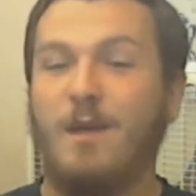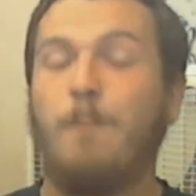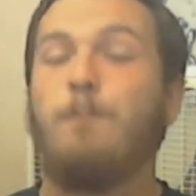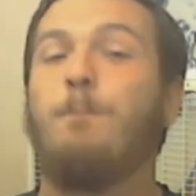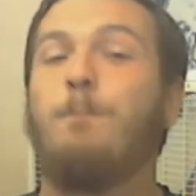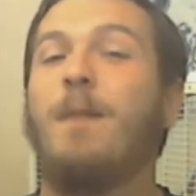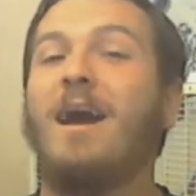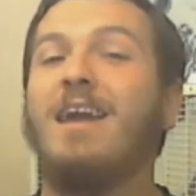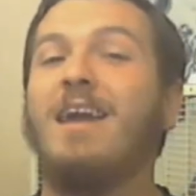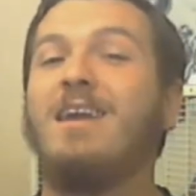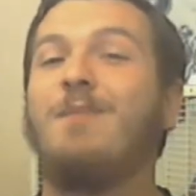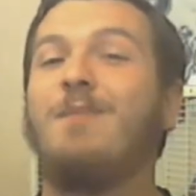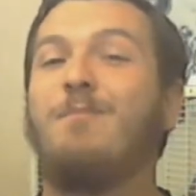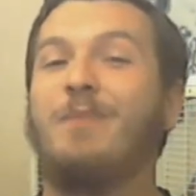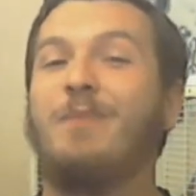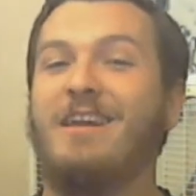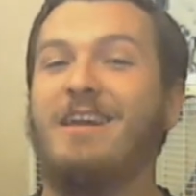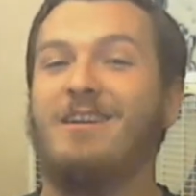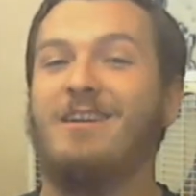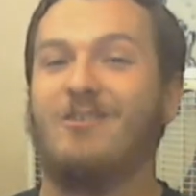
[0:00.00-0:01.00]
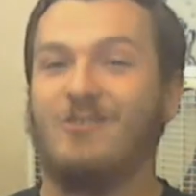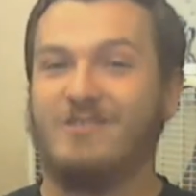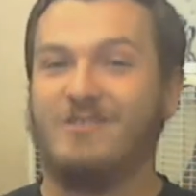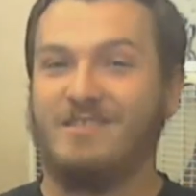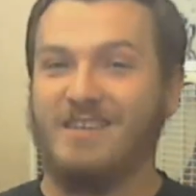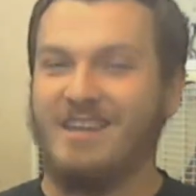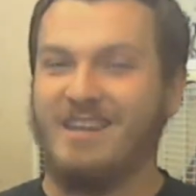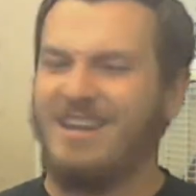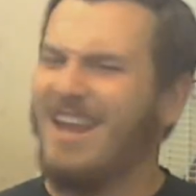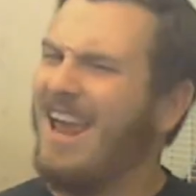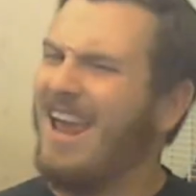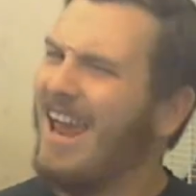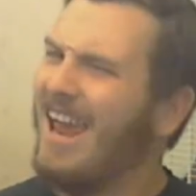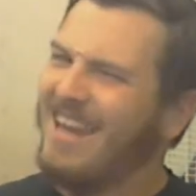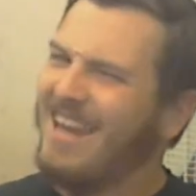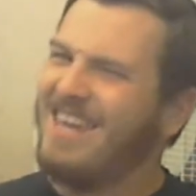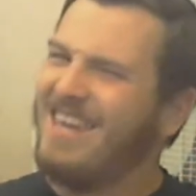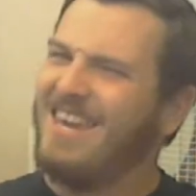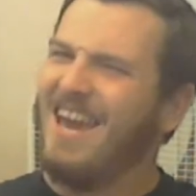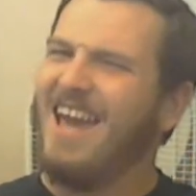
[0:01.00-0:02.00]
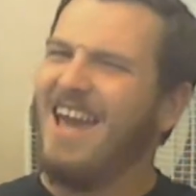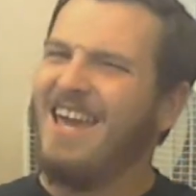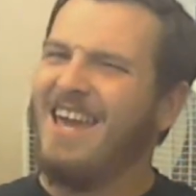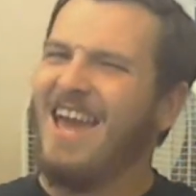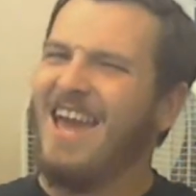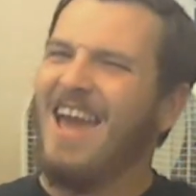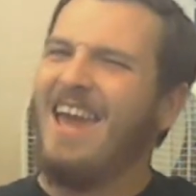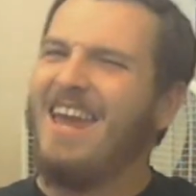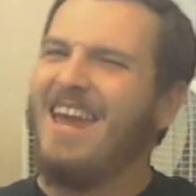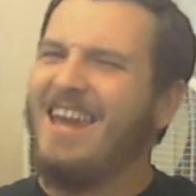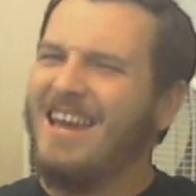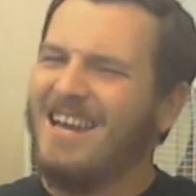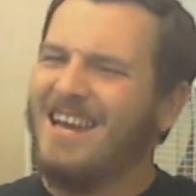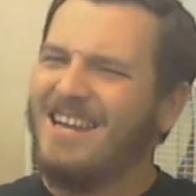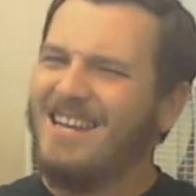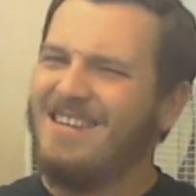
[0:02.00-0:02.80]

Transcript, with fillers: Mike Peterson, a.k.a.